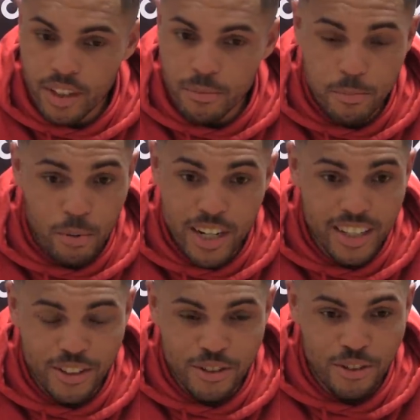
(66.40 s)
It was
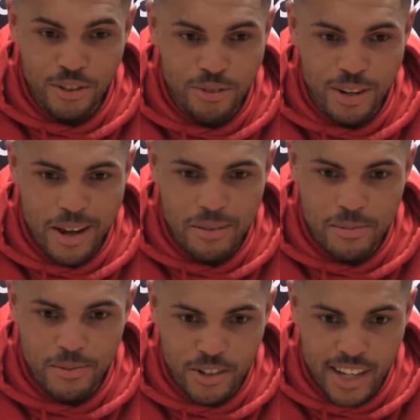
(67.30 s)
brilliant. I just knew straight away it was
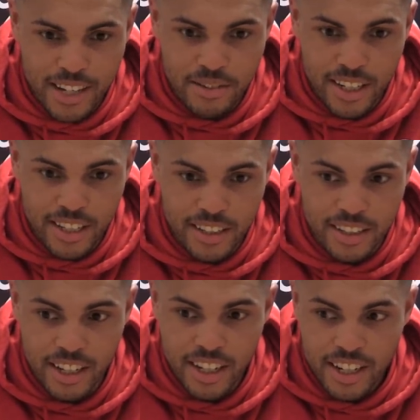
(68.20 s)
my first hat-trick,
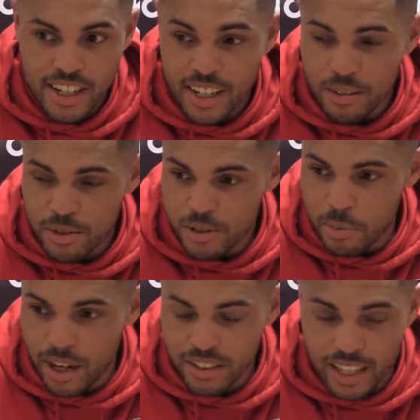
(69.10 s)
and it was a
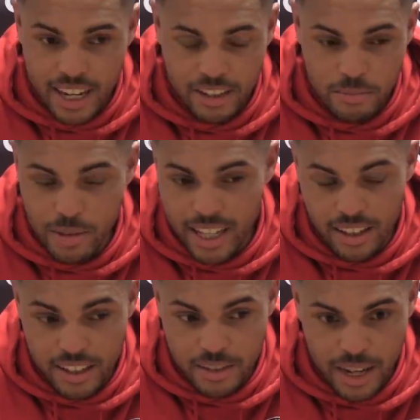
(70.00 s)
special day because it was my little
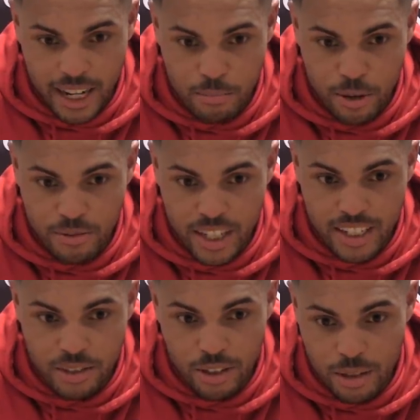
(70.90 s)
one's second birthday,
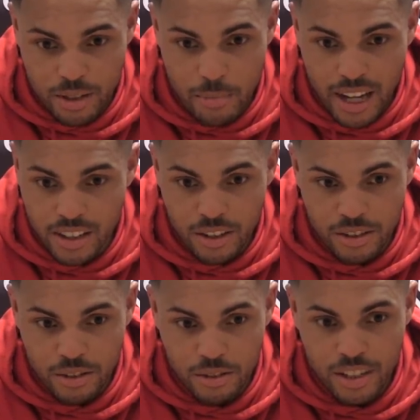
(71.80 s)
so, and he was the mascot,
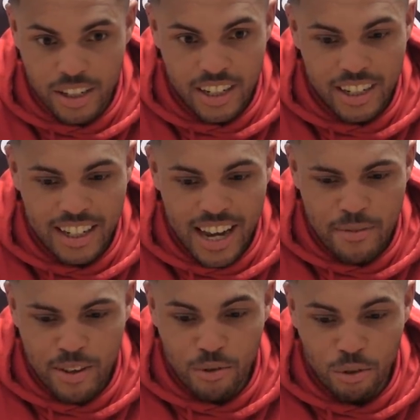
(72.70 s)
so
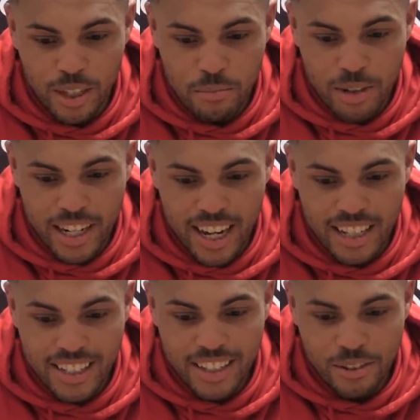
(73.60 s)
everything rolled in pretty
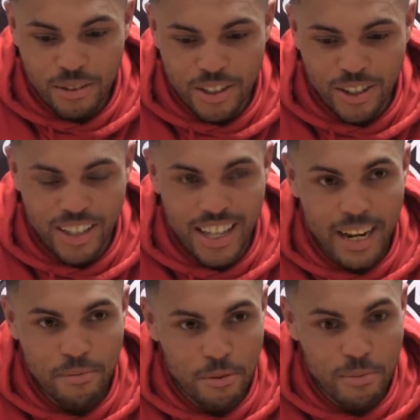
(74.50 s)
nicely. You know, the stars
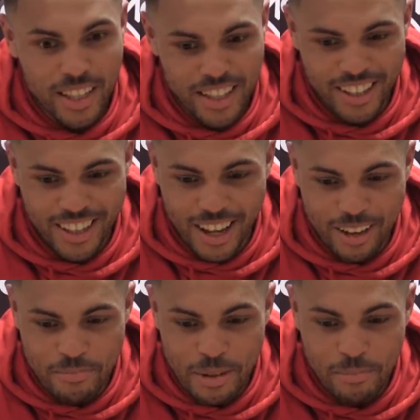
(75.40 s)
aligned for me, and
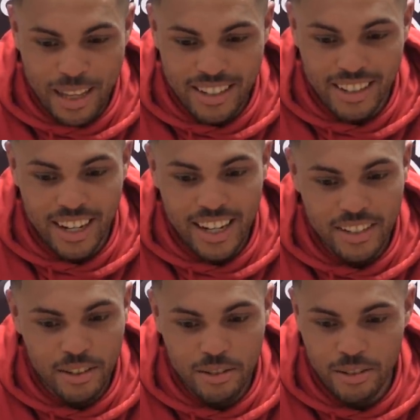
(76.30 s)
I've been blessed today,
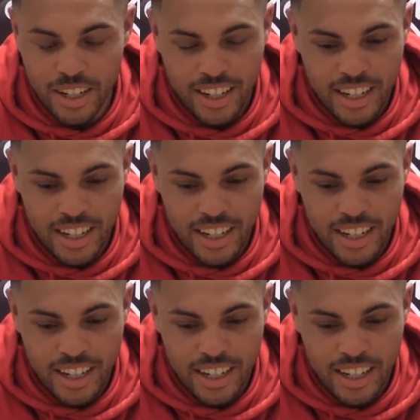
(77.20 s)
so